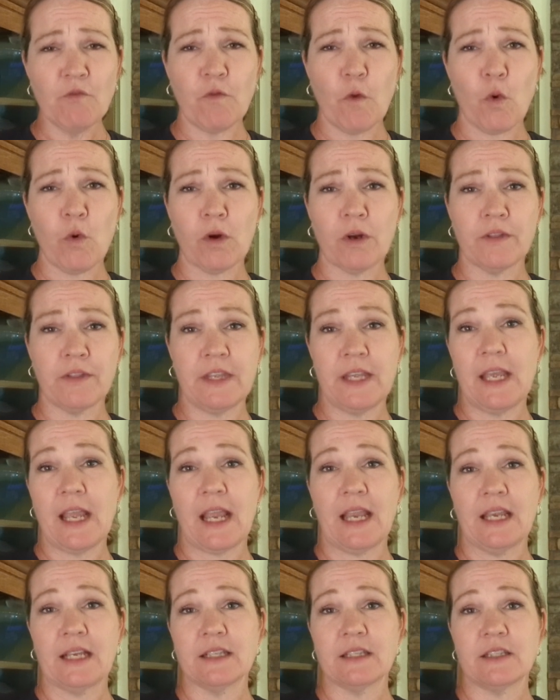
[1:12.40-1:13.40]
for the
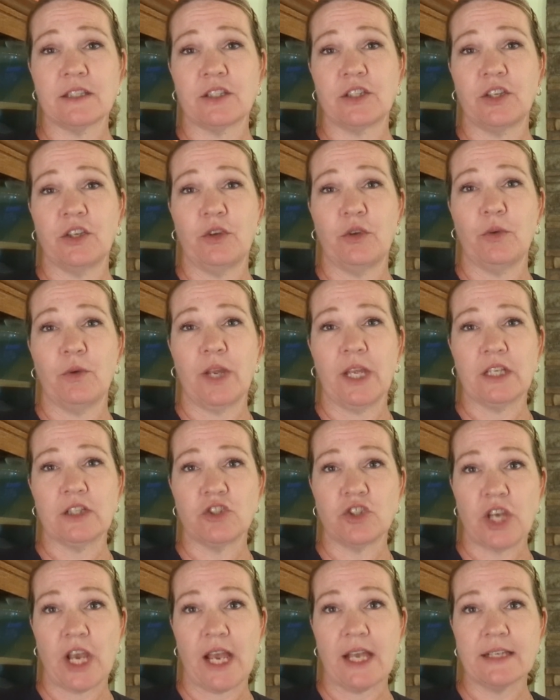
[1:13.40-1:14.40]
ants to
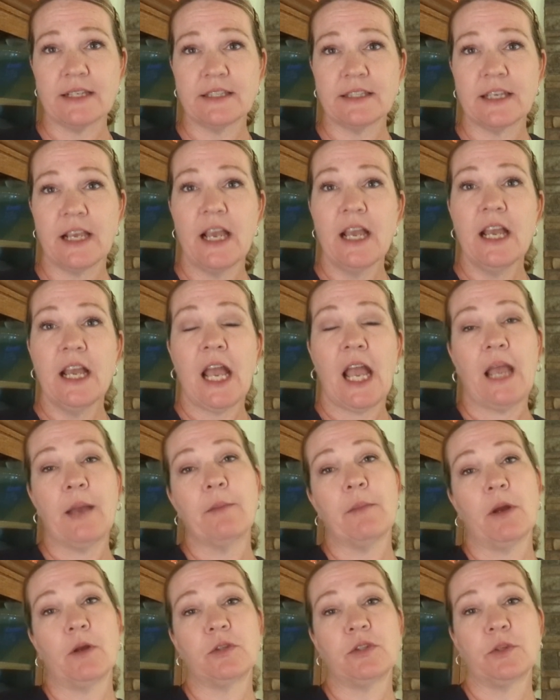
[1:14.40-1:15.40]
ingest,
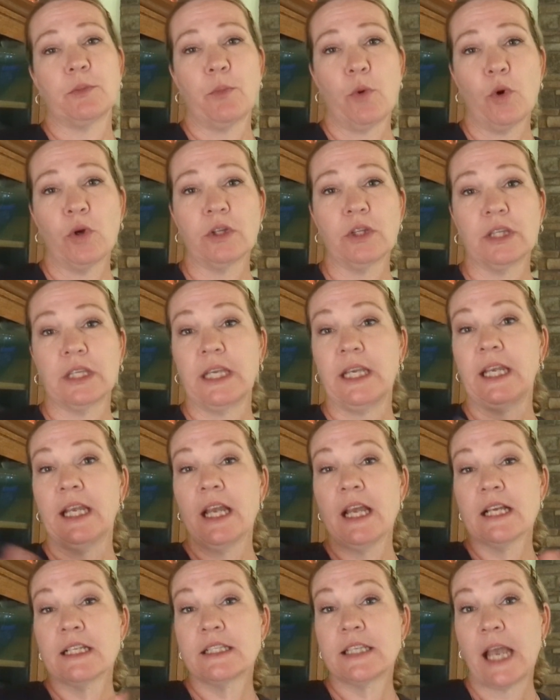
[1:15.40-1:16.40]
and most importantly,
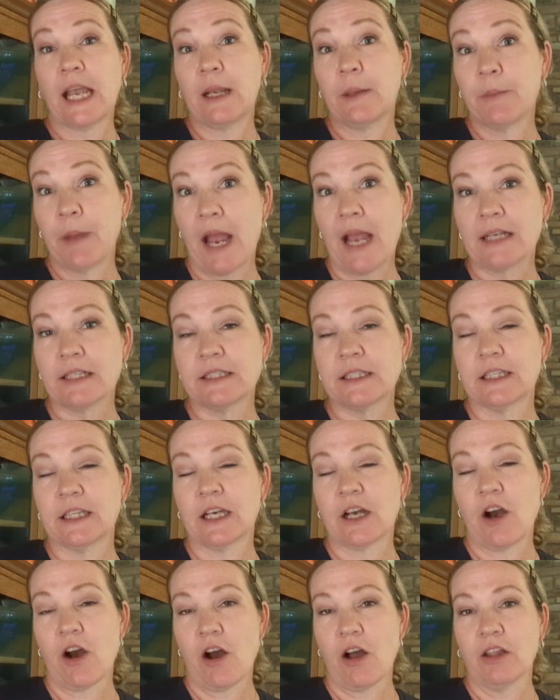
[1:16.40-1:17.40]
take back to the
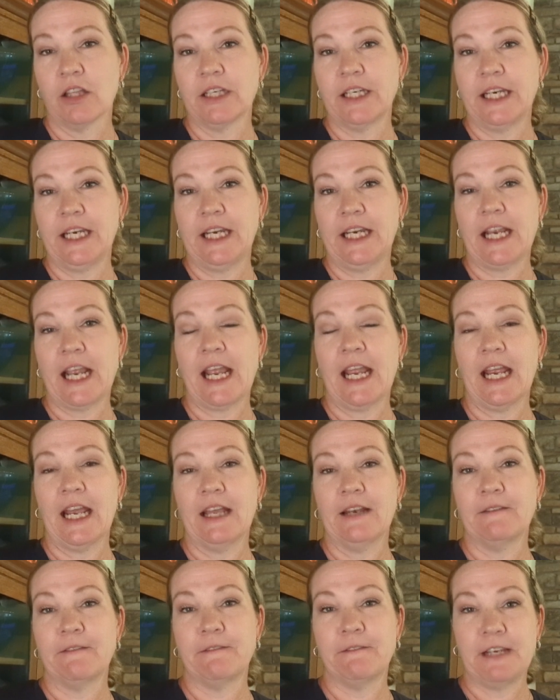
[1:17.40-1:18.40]
colony
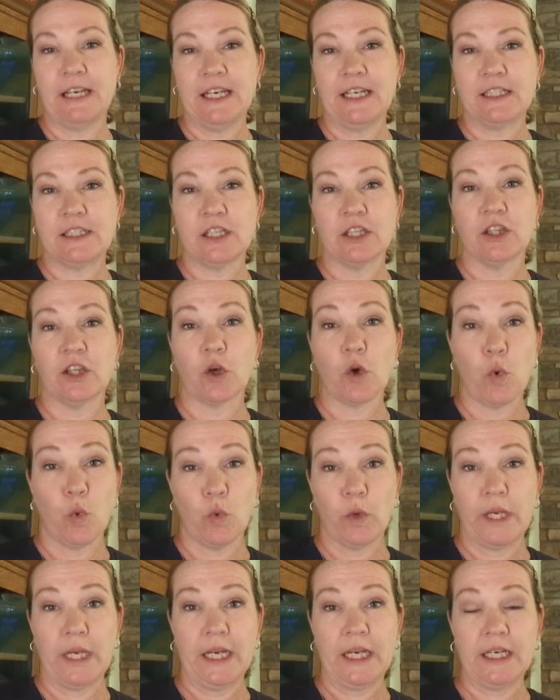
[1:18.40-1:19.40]
and feed to the
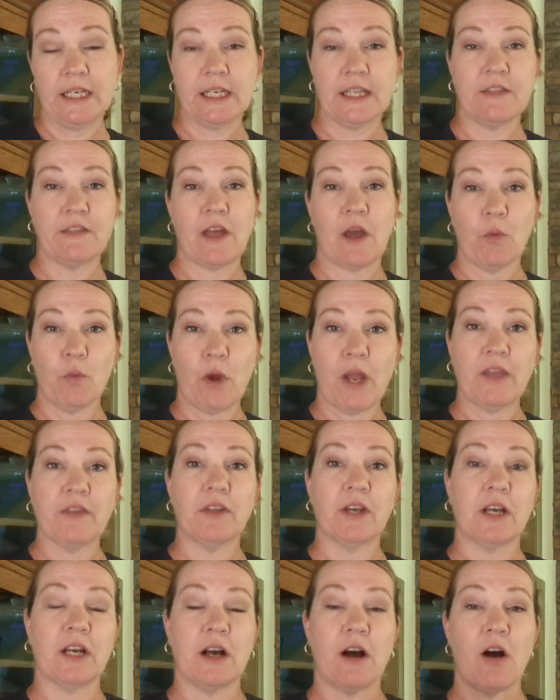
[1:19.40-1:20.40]
queen. That way
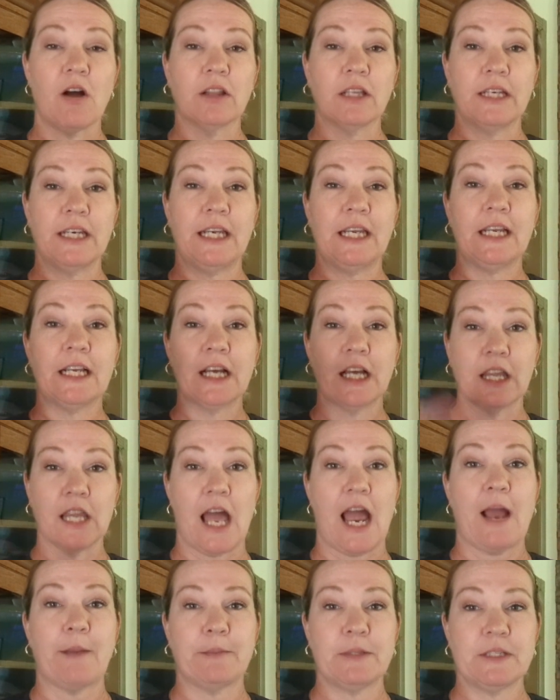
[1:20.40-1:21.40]
the colony
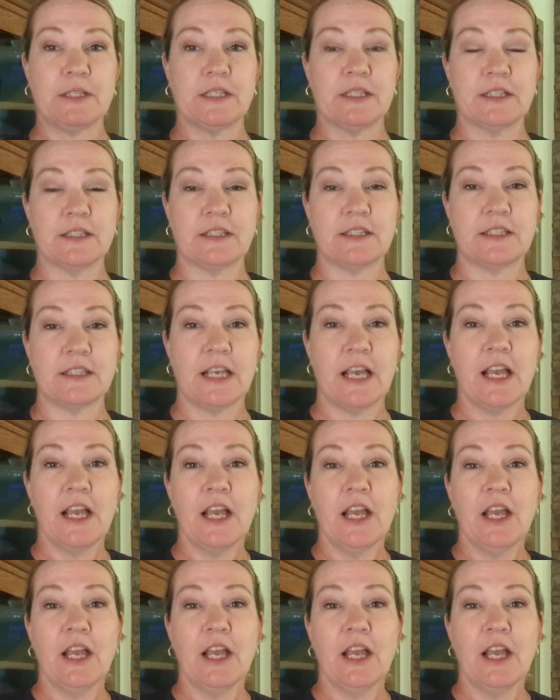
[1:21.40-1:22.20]
collapses.